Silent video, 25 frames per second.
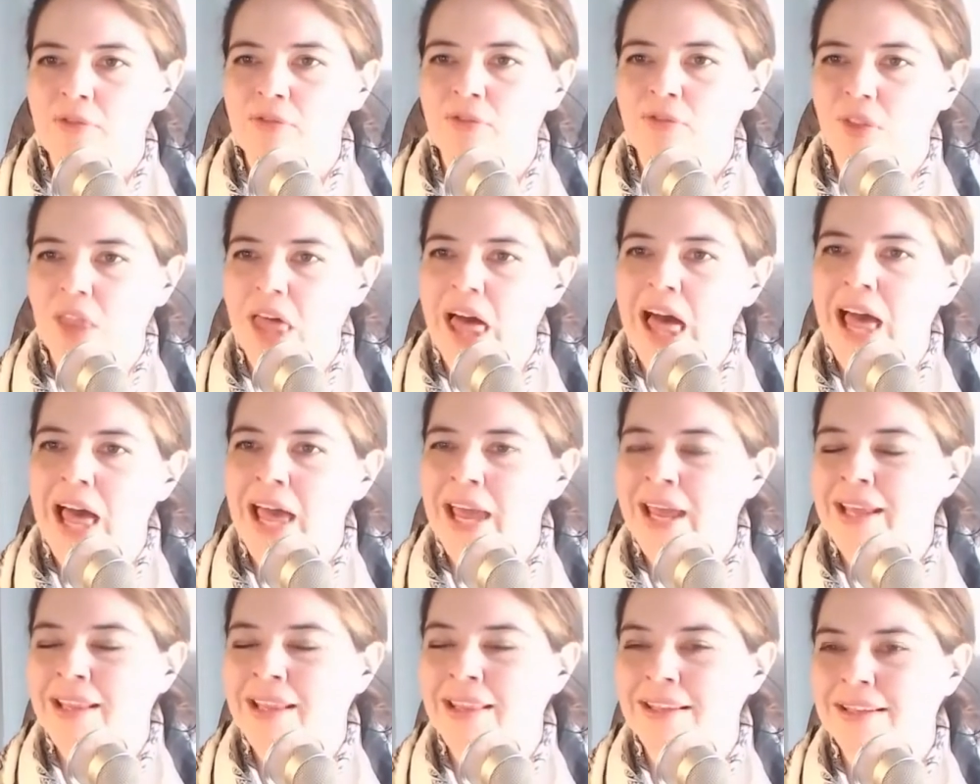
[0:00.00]

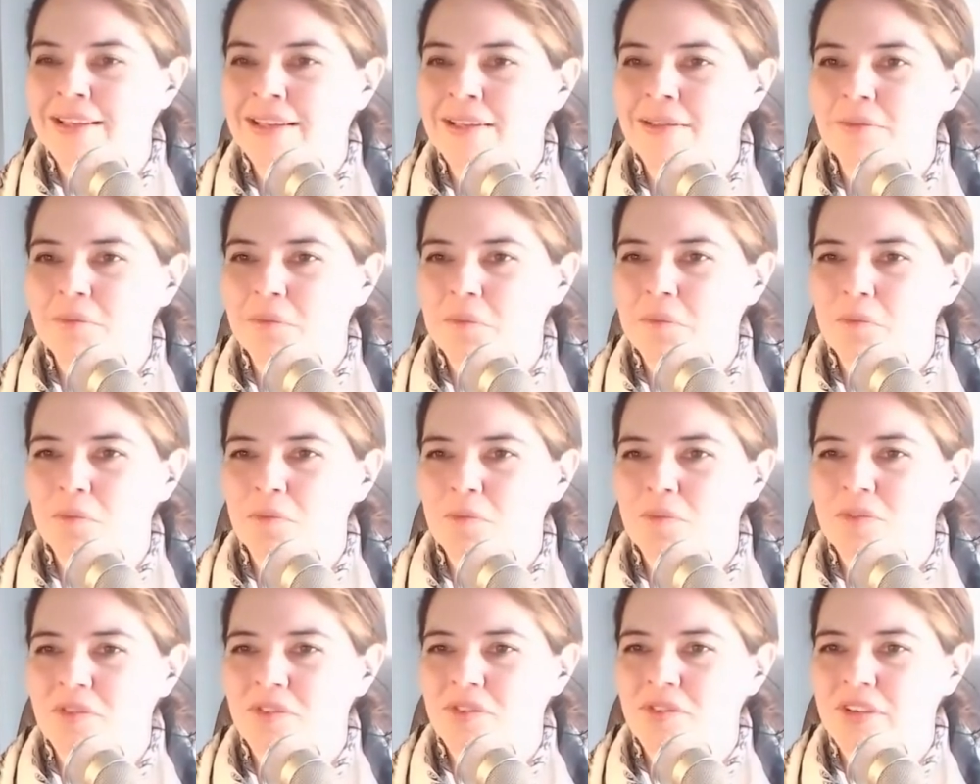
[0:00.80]
fly the
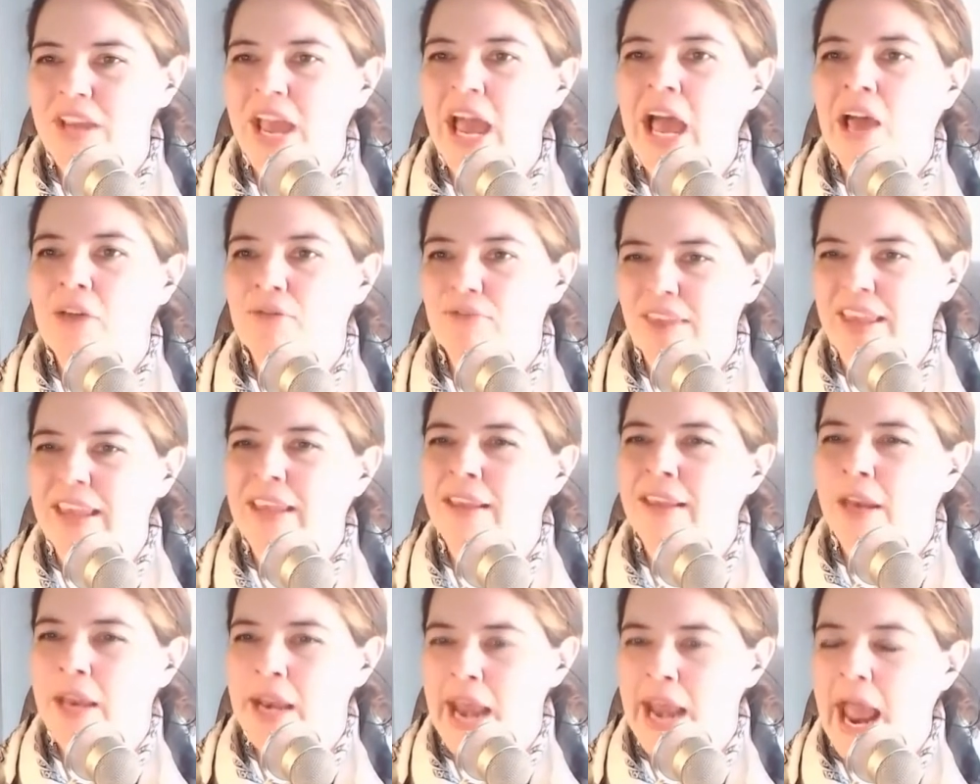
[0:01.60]
staff
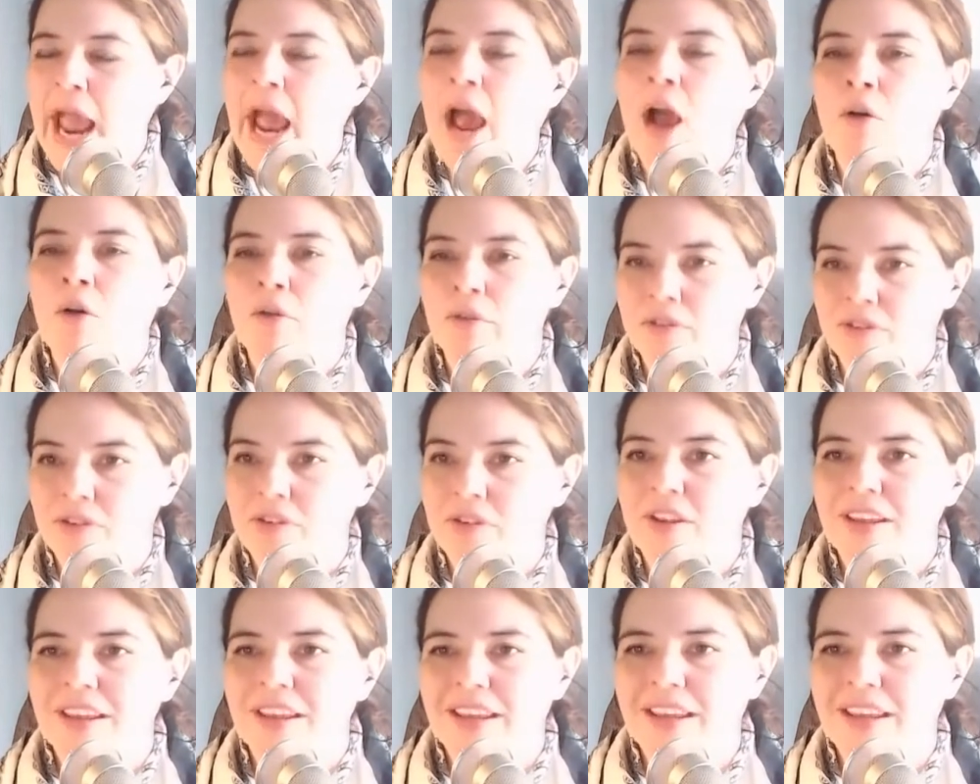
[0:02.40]
in and out,